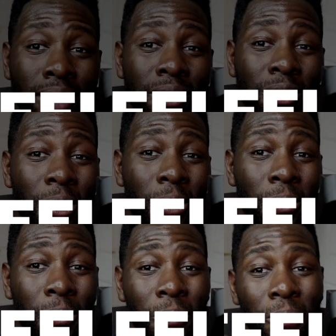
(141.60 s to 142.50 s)

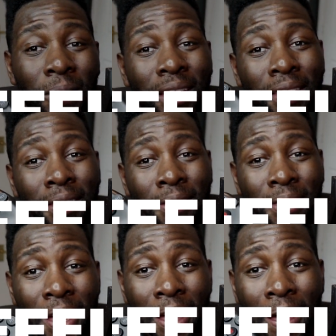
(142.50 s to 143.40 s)
So
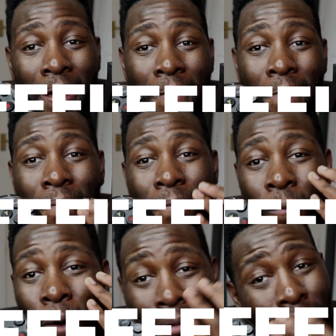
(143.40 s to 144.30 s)
I'm
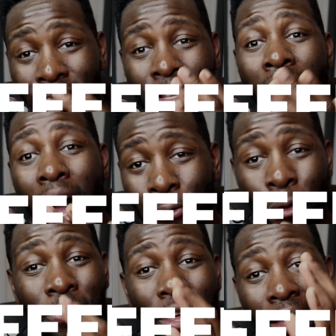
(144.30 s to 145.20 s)
gonna start off
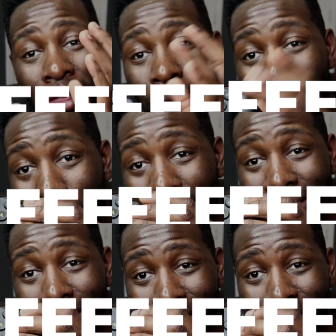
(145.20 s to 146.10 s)
with the
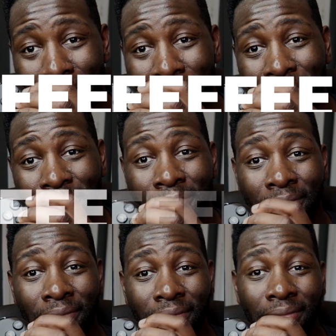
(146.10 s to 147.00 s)
buttons.
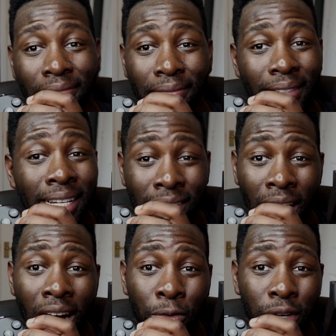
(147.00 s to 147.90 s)
Let's
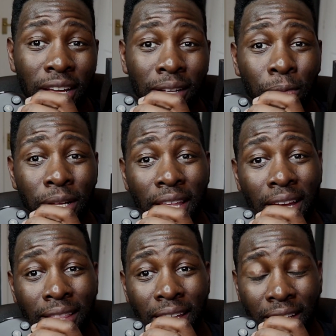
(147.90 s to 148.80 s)
start off with
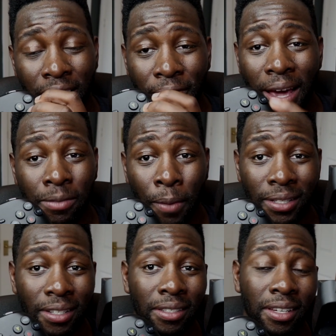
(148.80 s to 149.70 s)
the face
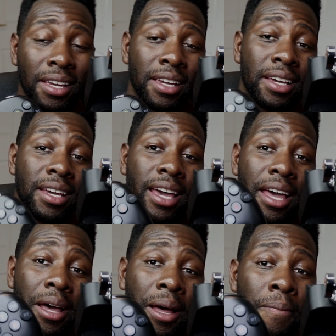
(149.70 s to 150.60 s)
buttons.
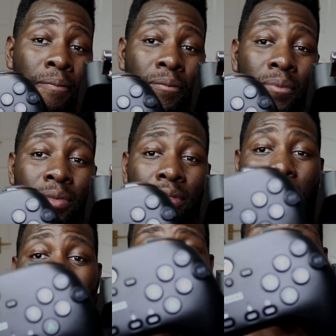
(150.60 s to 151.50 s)
The